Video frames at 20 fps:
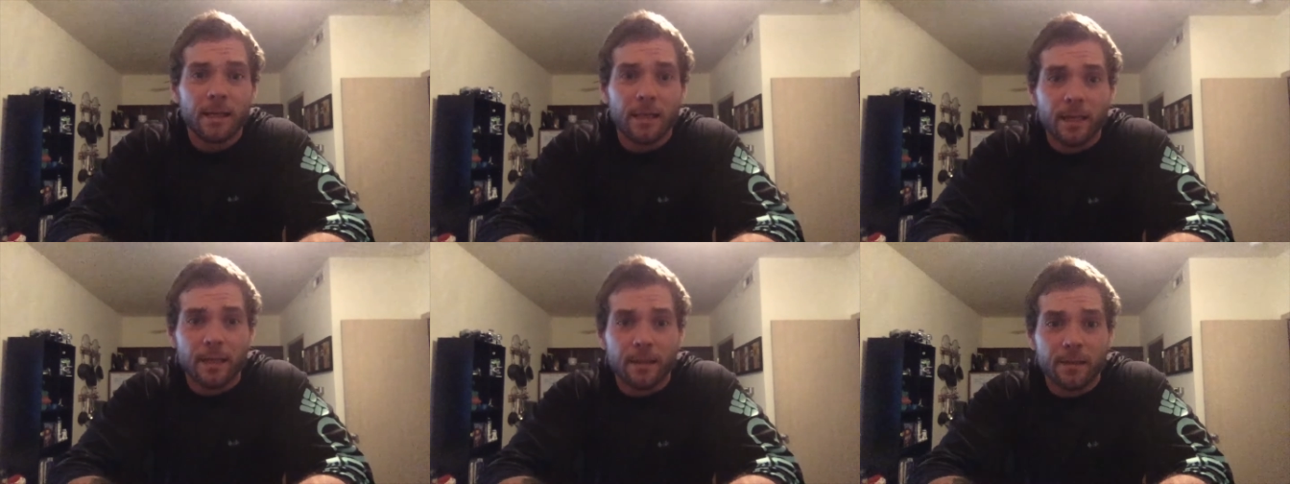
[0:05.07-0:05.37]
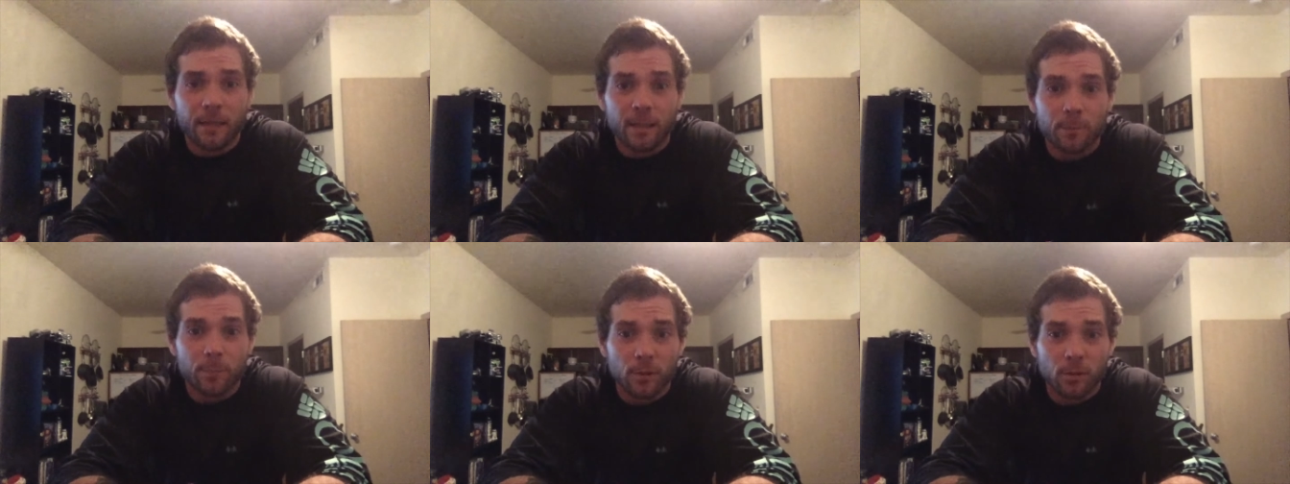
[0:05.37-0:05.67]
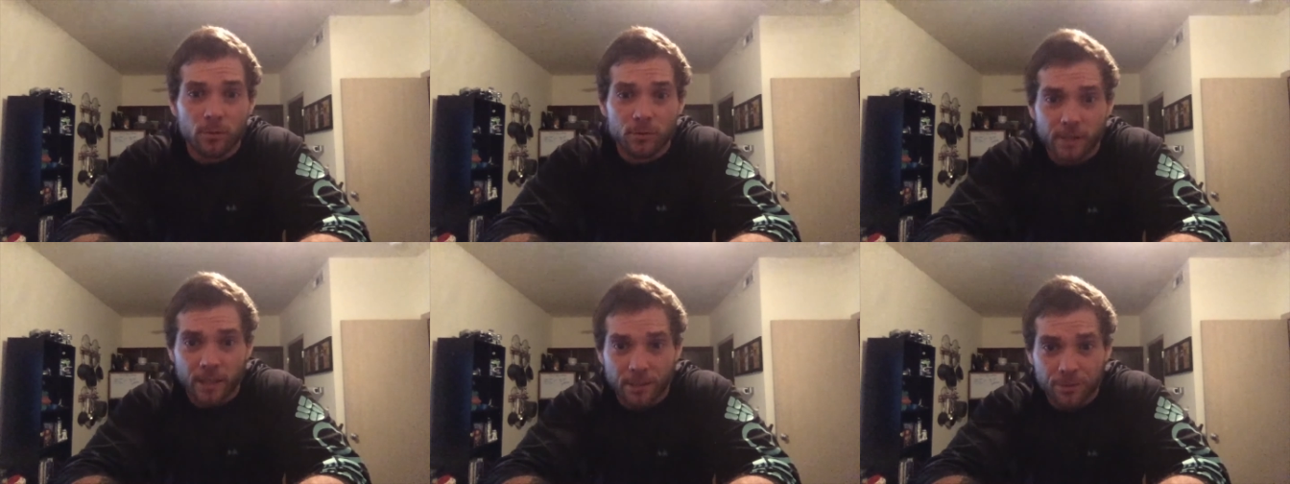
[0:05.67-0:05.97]
in the
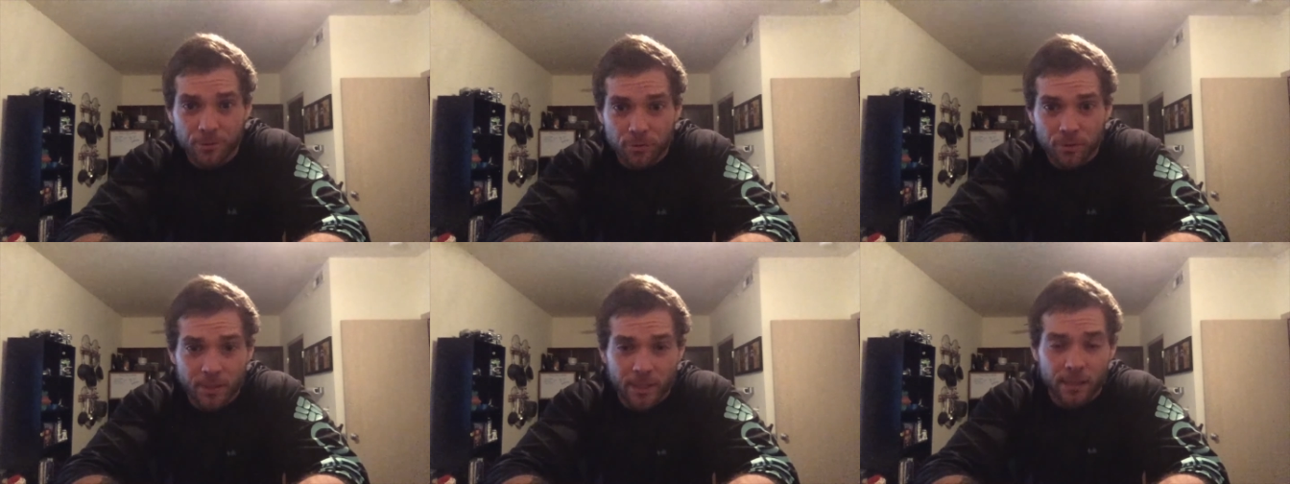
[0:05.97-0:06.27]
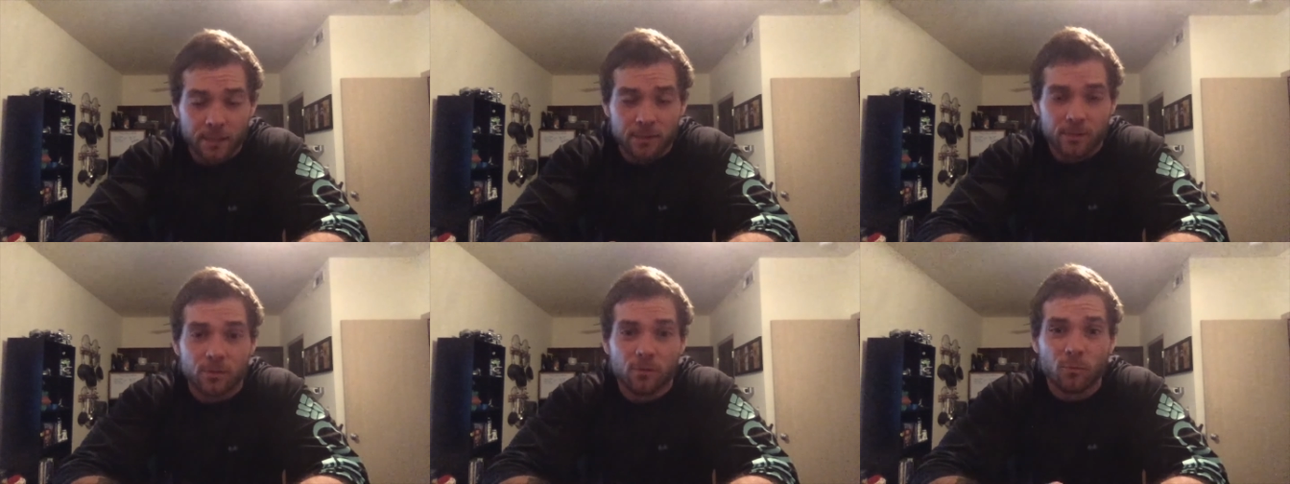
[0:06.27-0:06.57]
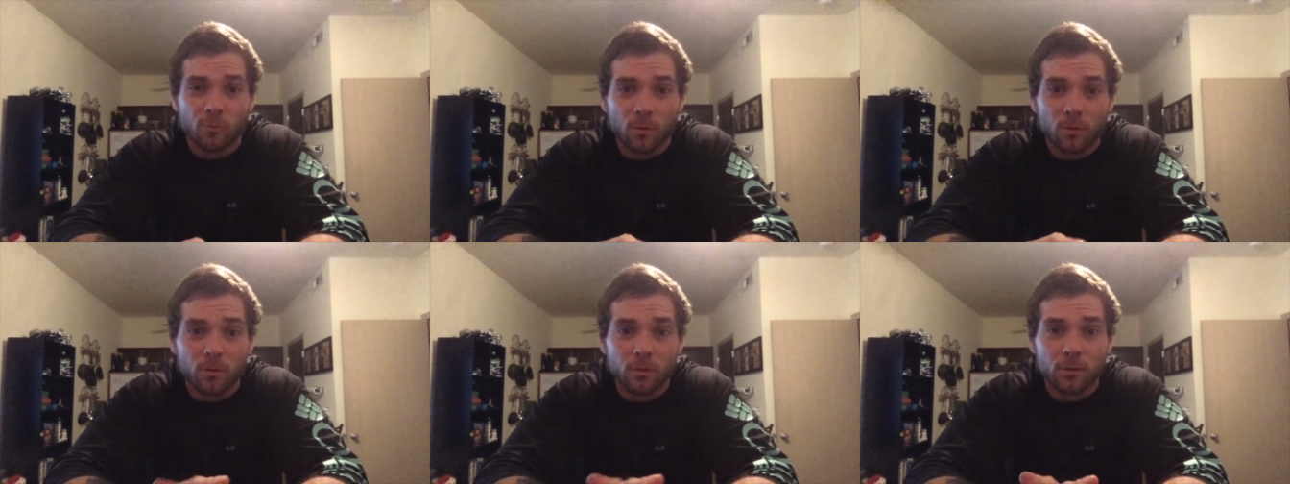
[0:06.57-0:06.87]
post-Andrew Jackson
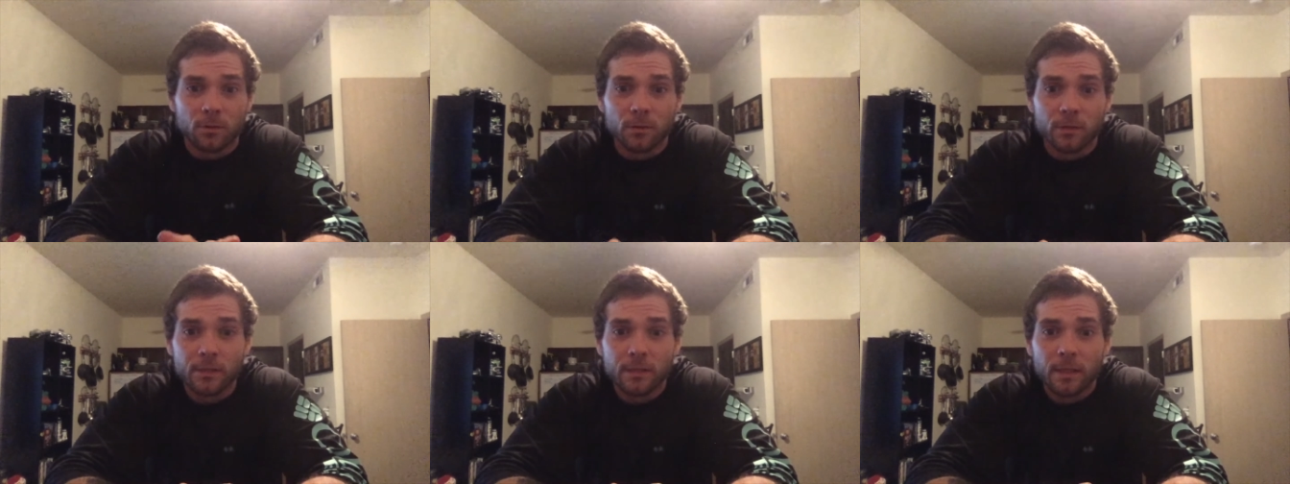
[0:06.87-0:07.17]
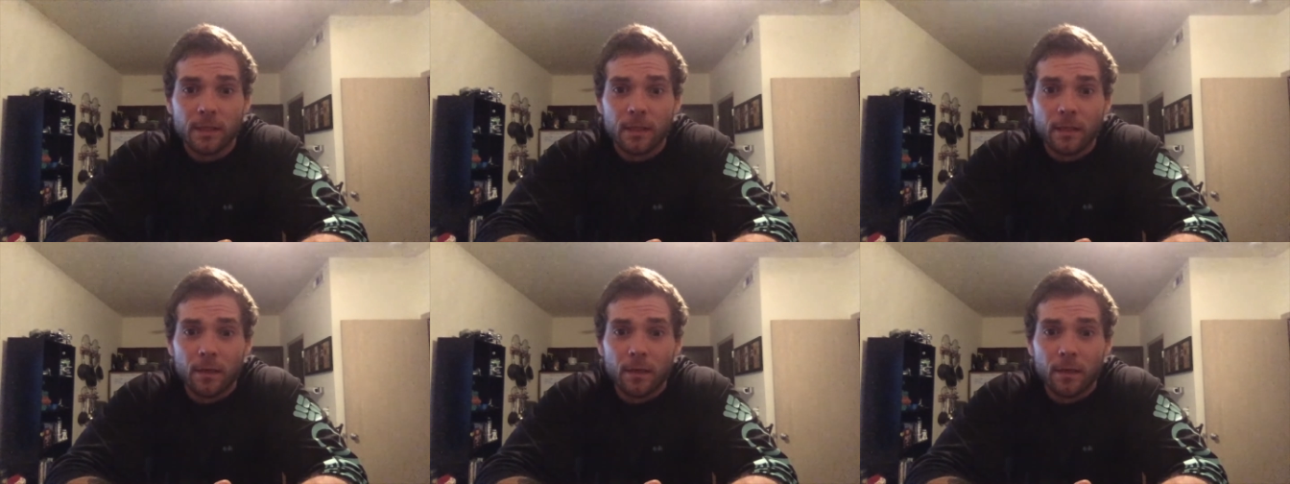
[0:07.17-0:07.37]
world